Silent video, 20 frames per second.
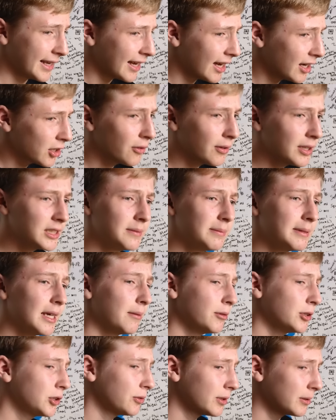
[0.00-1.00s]
they aren't going to
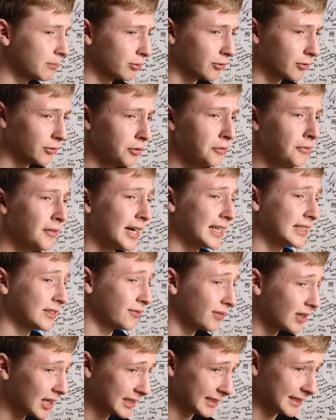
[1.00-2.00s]
be able to improve
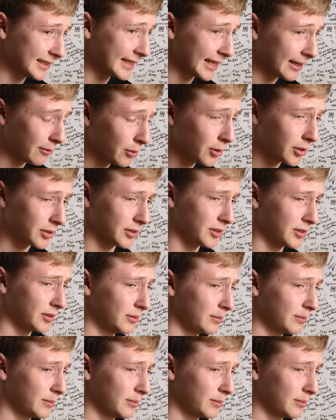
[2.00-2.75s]
as fast as they want.